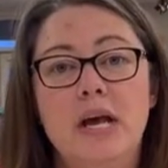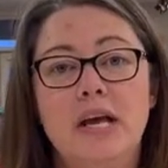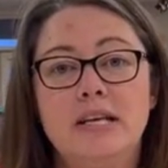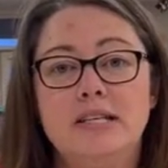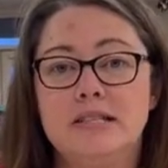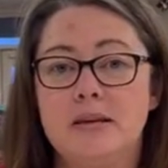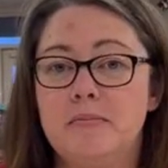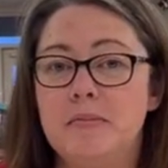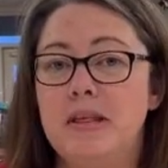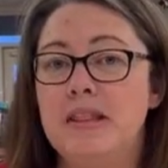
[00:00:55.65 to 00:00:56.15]

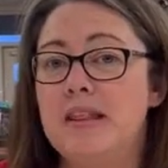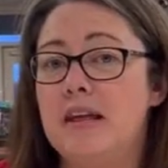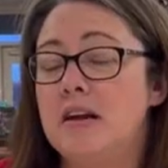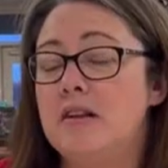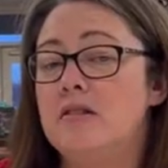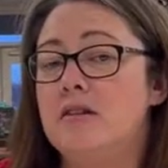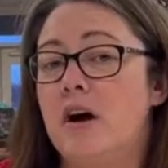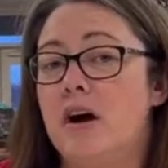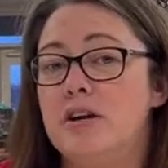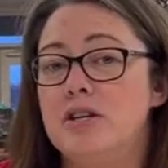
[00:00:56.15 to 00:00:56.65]
something that a
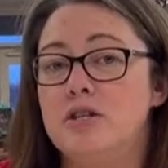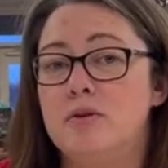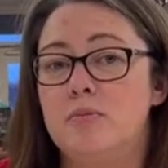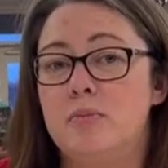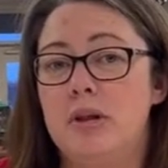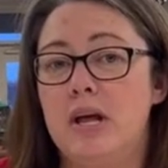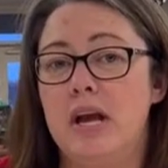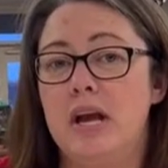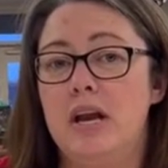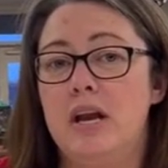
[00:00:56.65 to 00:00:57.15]
larger
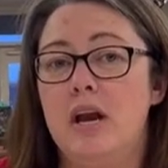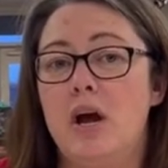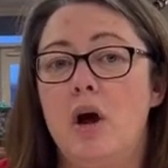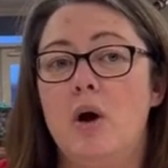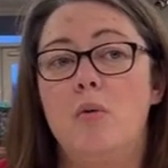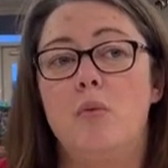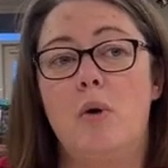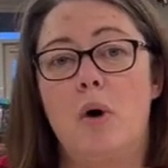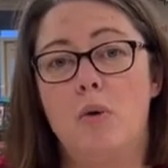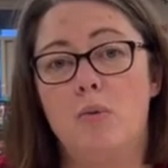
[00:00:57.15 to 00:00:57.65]
blade
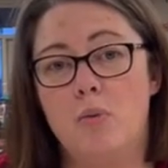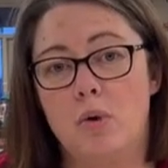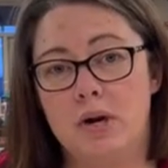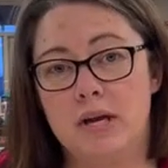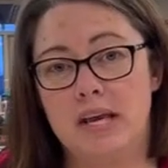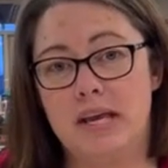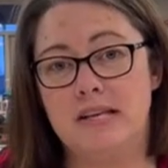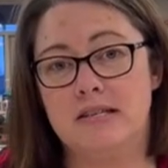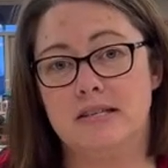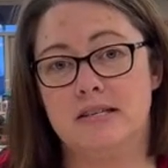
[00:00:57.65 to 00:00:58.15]
won't
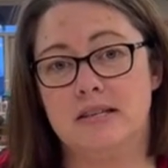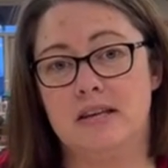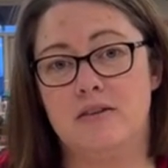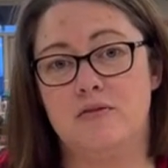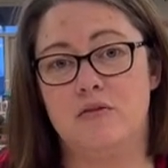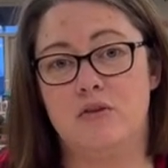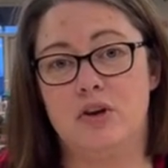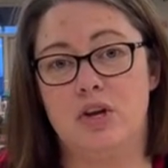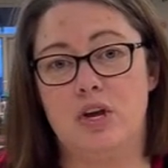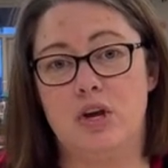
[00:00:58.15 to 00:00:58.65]
work easily
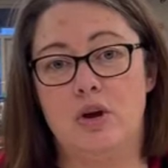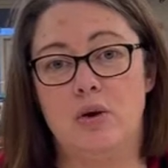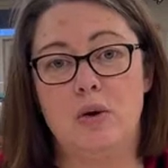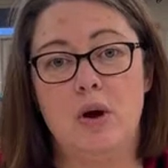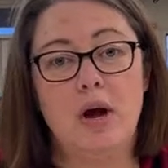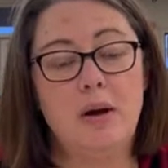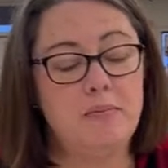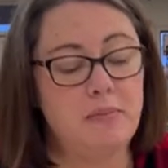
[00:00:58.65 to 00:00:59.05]
for you,